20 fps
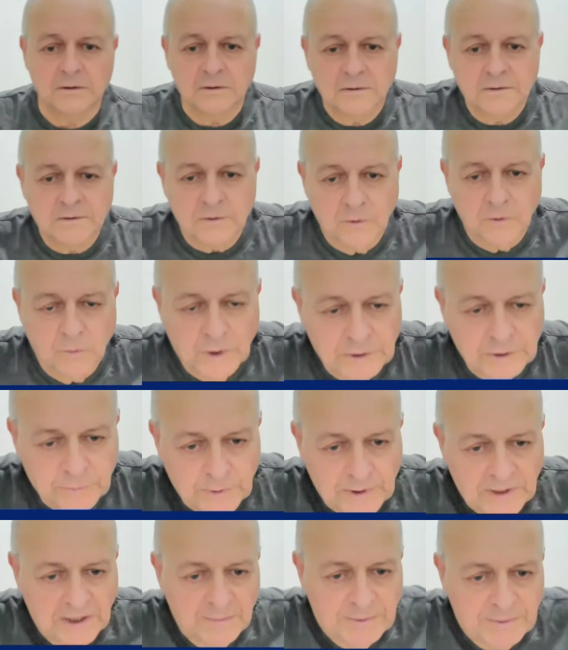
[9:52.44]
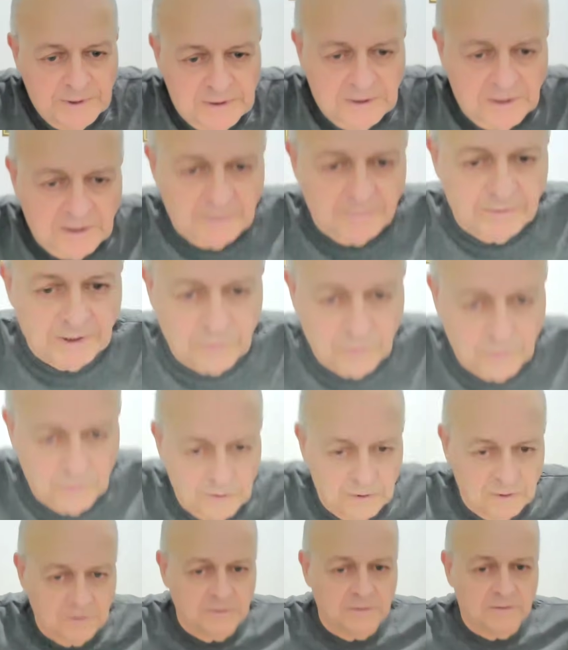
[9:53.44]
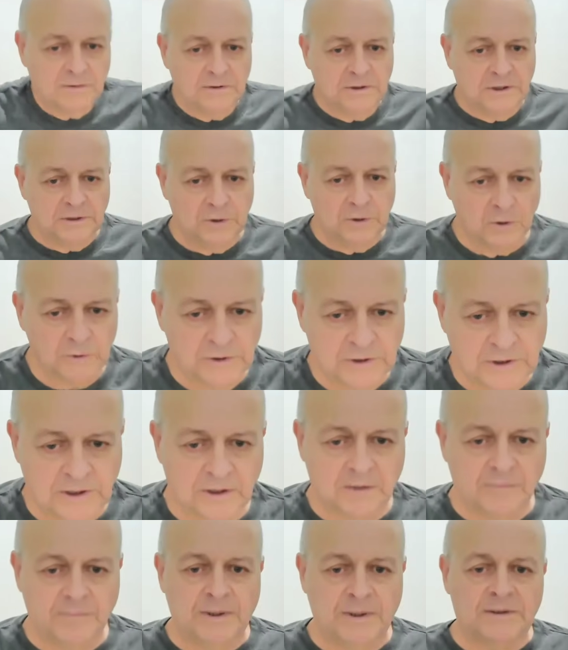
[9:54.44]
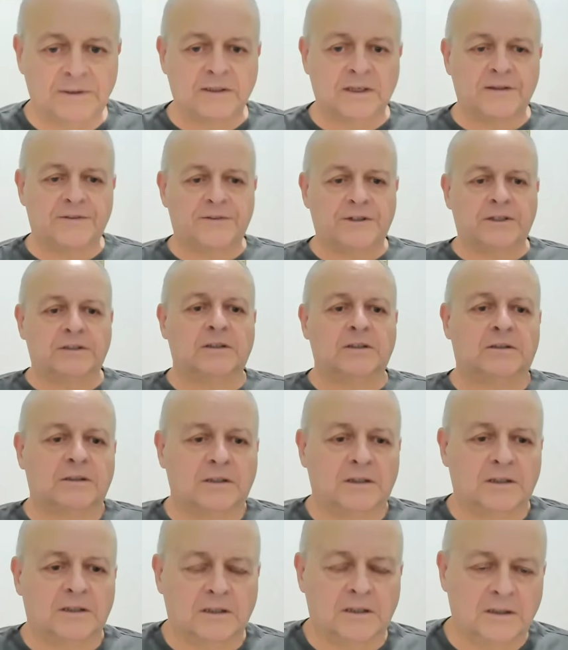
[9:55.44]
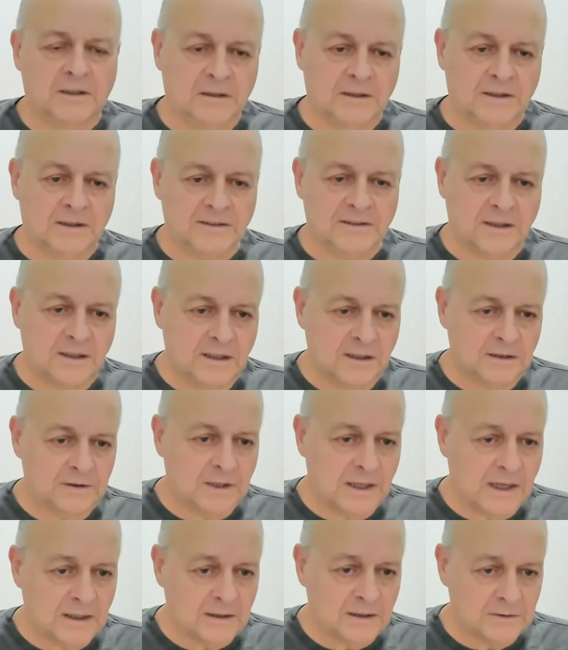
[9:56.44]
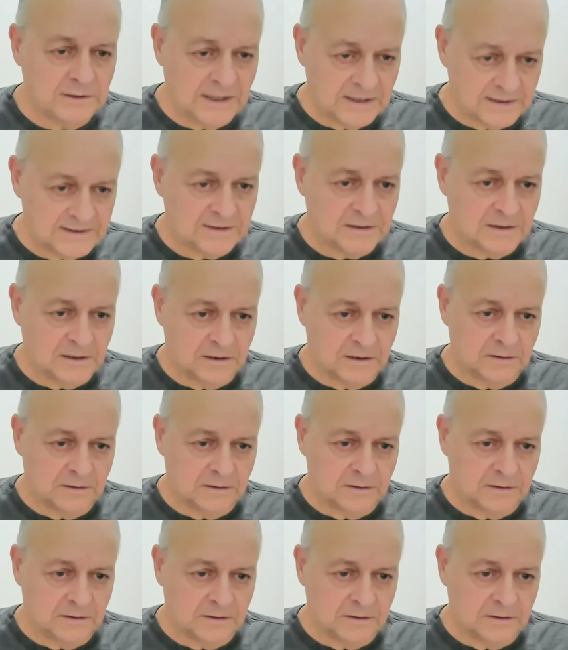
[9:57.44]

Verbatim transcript: So what will happen in Lebanon, they don't care, but I think that uh, Nasrallah does care.